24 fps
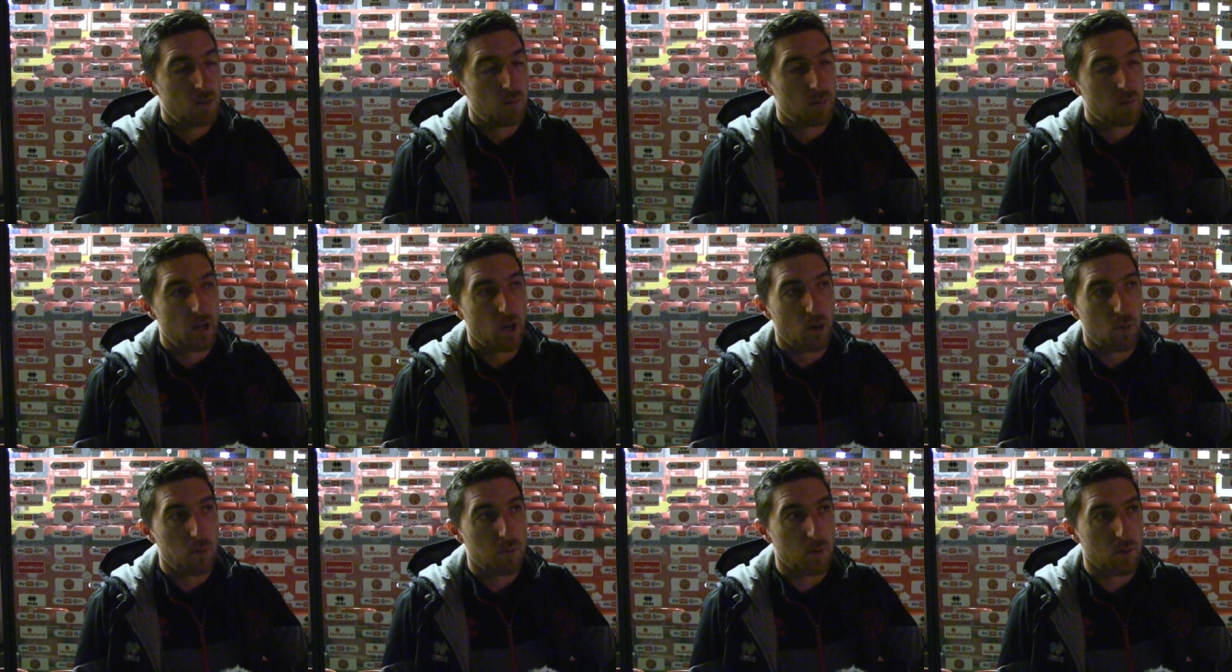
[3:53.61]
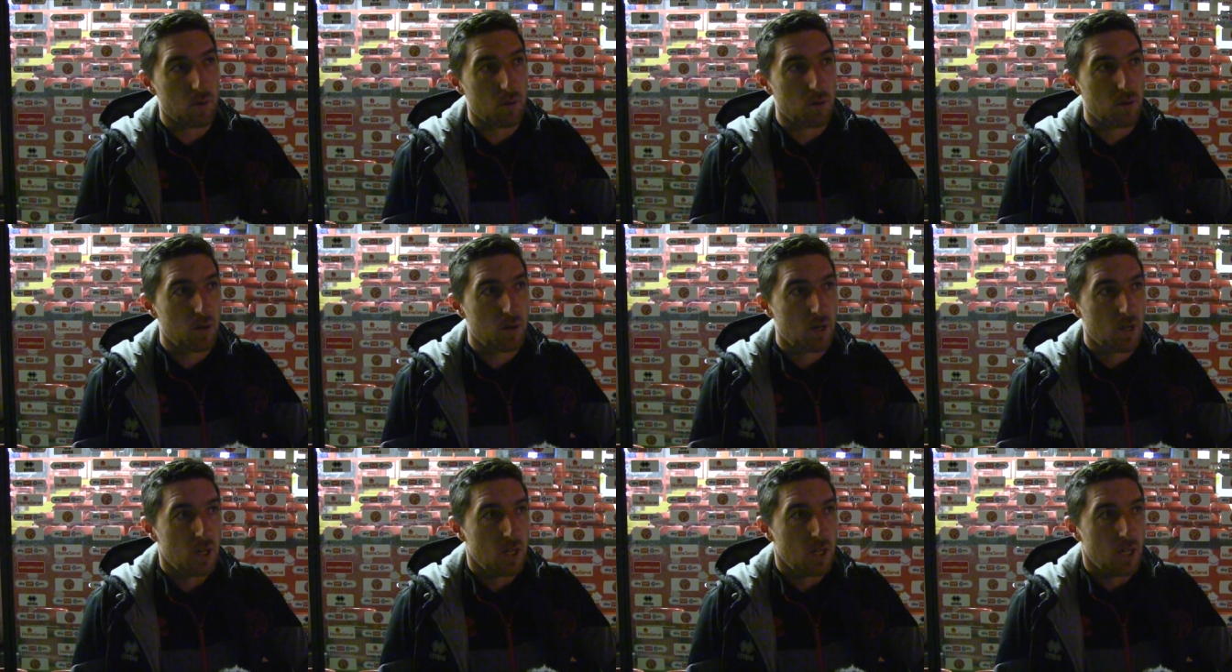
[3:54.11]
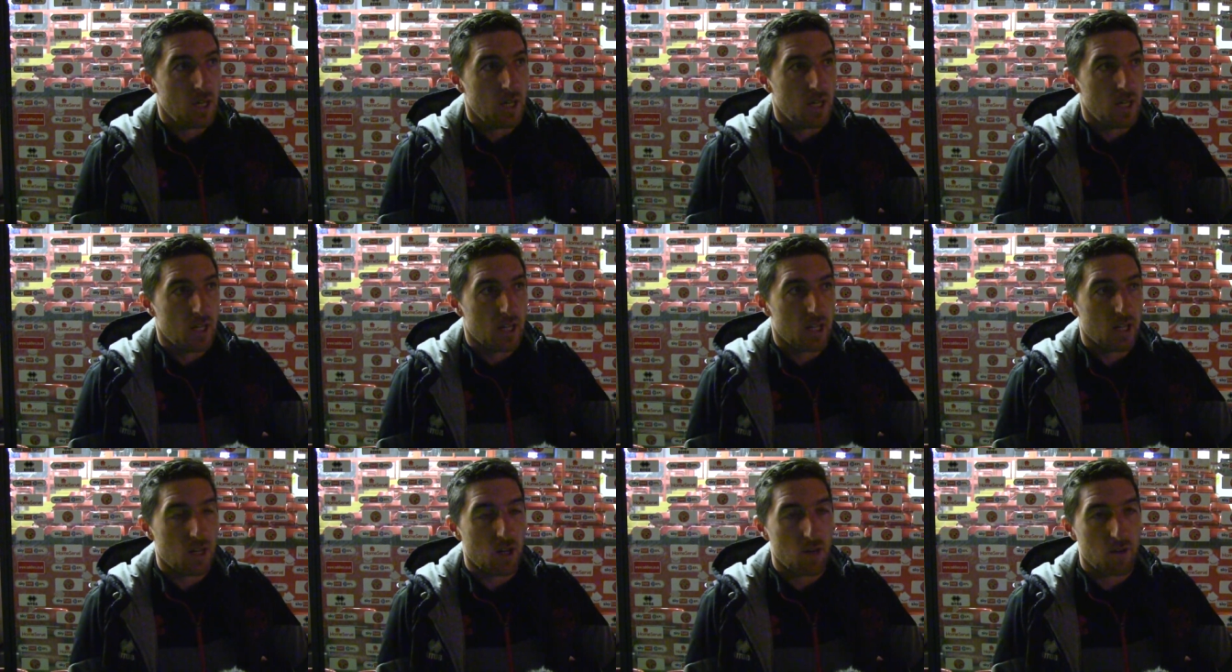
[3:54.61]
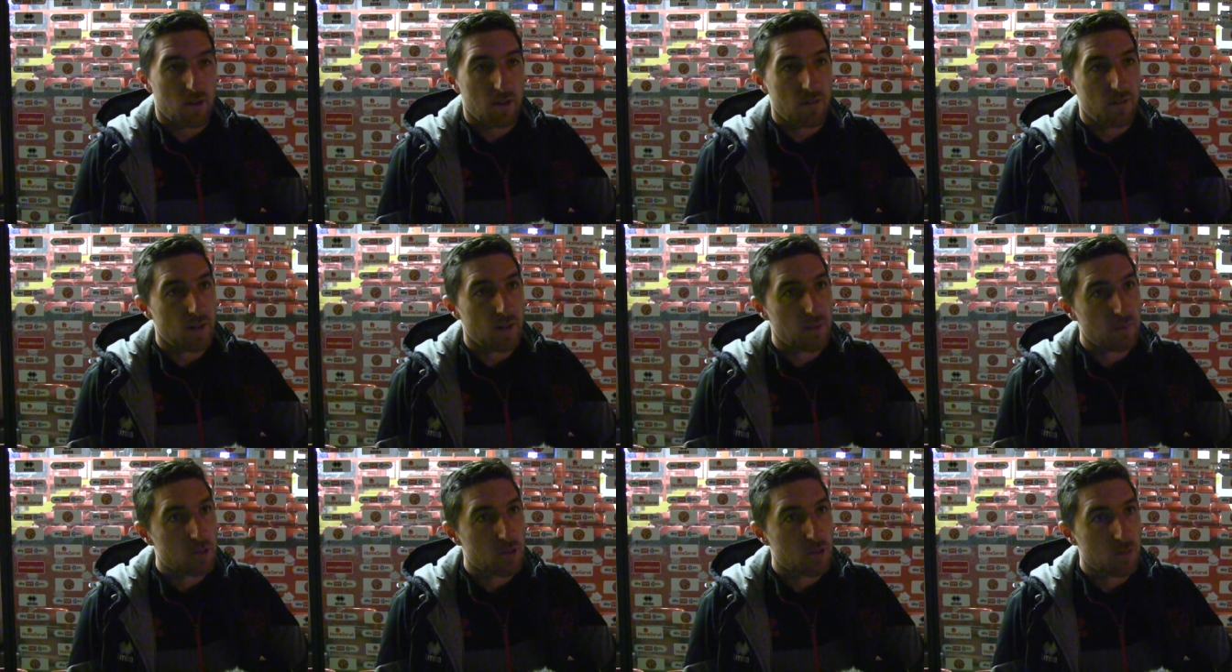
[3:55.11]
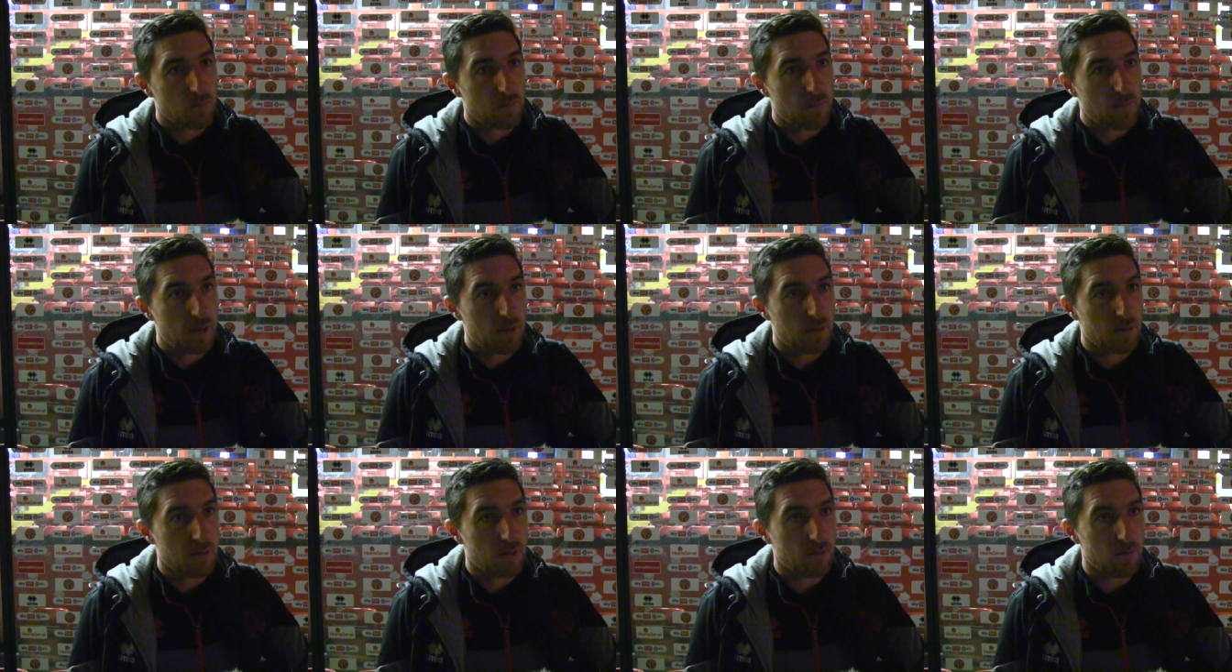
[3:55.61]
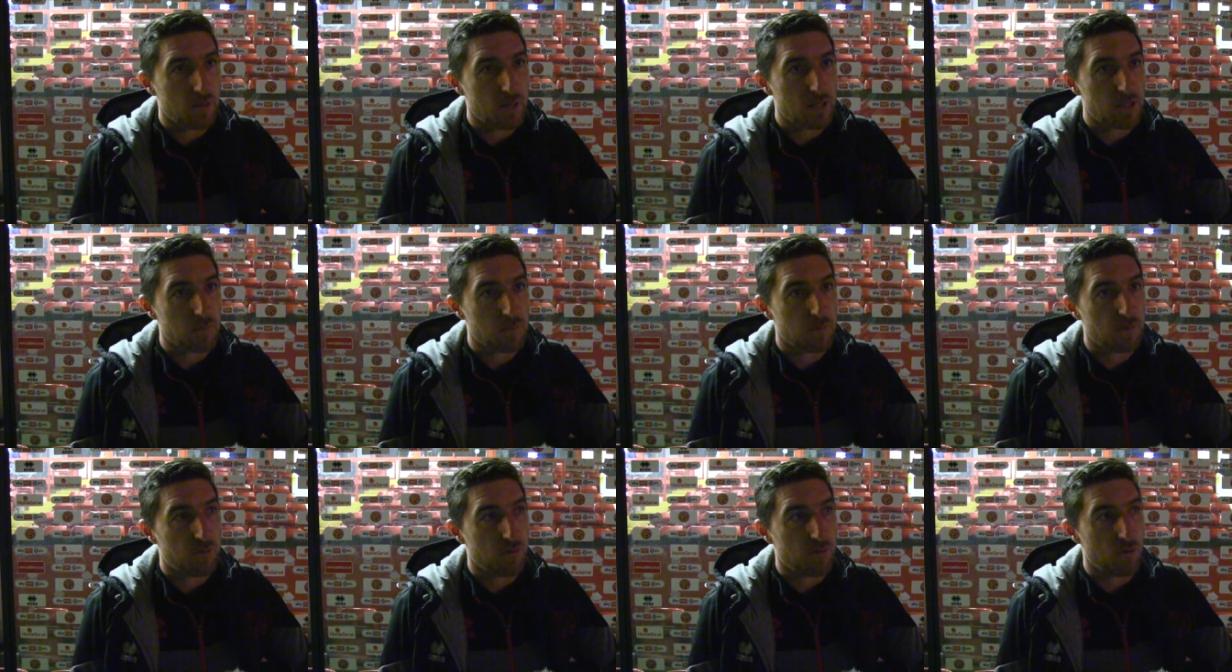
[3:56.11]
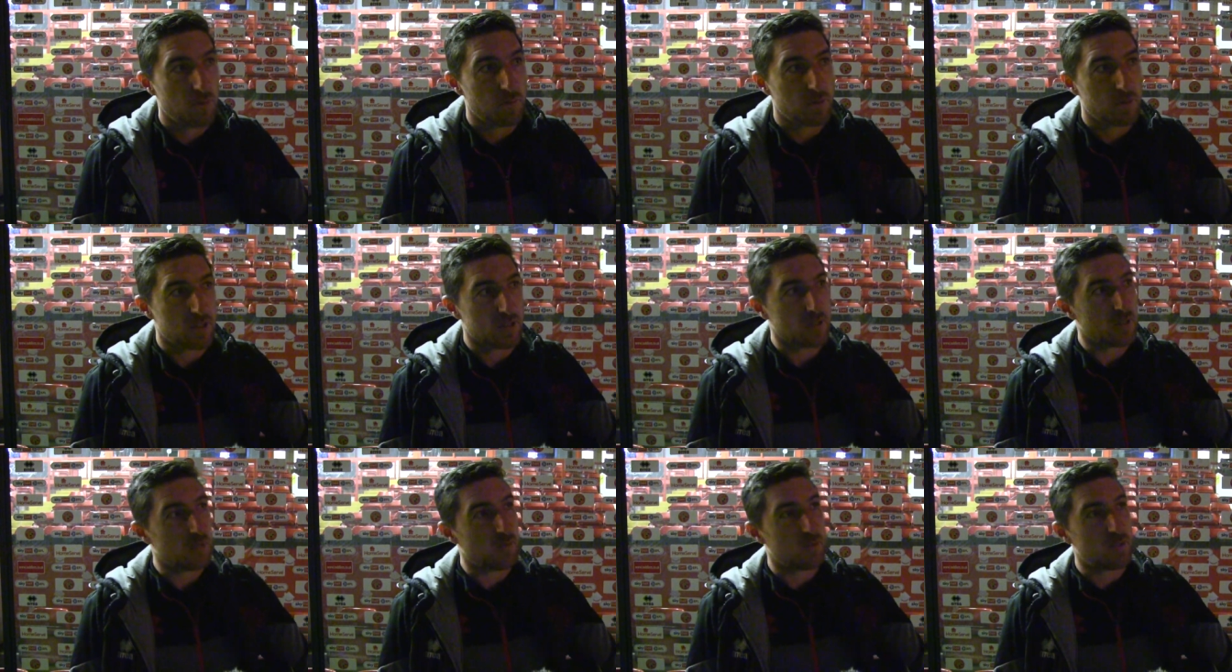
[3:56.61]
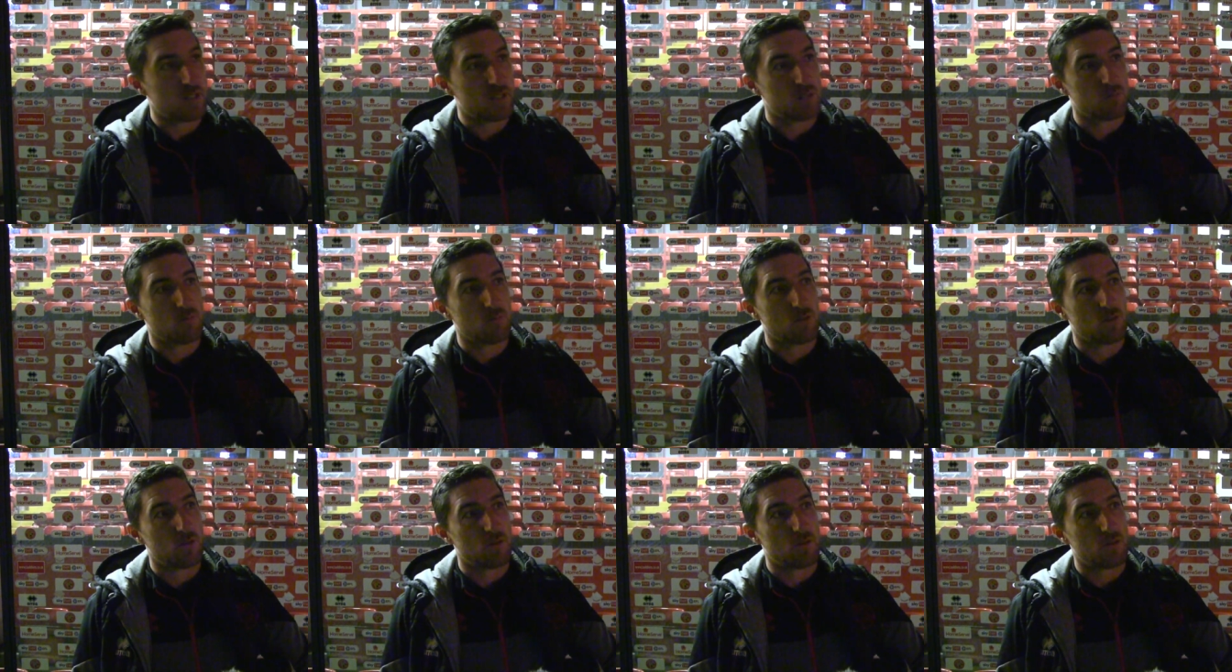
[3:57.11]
We hope we're, you know, giving them something back with the recent performances and the recent run